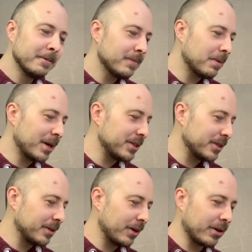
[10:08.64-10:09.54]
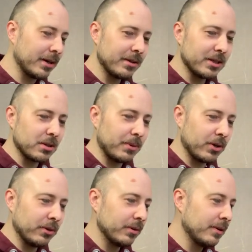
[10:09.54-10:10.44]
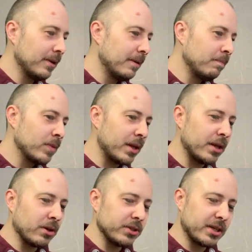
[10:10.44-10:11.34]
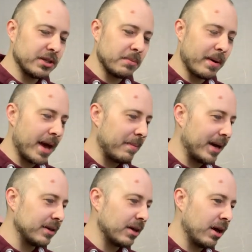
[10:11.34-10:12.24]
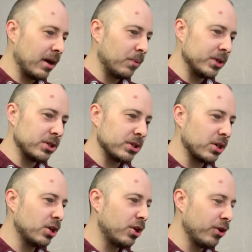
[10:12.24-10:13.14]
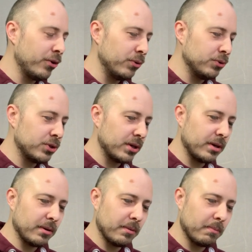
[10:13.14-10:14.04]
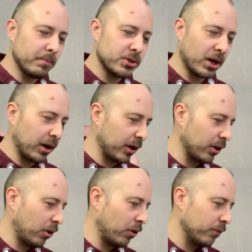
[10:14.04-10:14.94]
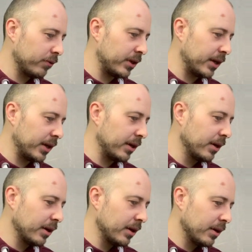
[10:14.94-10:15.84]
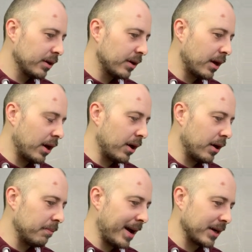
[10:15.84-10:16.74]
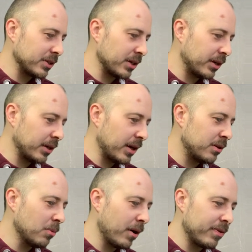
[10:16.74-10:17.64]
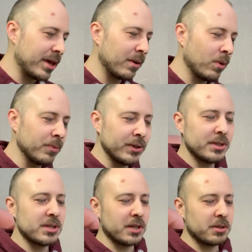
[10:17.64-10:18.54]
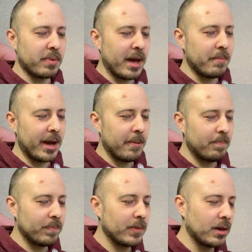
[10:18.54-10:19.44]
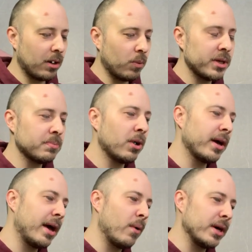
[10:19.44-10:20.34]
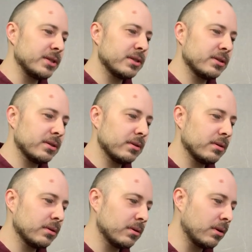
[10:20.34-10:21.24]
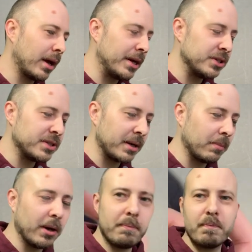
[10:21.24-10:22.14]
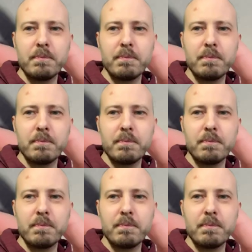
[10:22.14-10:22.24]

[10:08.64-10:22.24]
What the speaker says: Amazing. Okay, that's going to be good. And then you've got Sons of Behemat, which is a huge chunk of the magazine. And you might think, well, I'm not into Sons of Behemat. Oh, where's my AOS Age of Sigma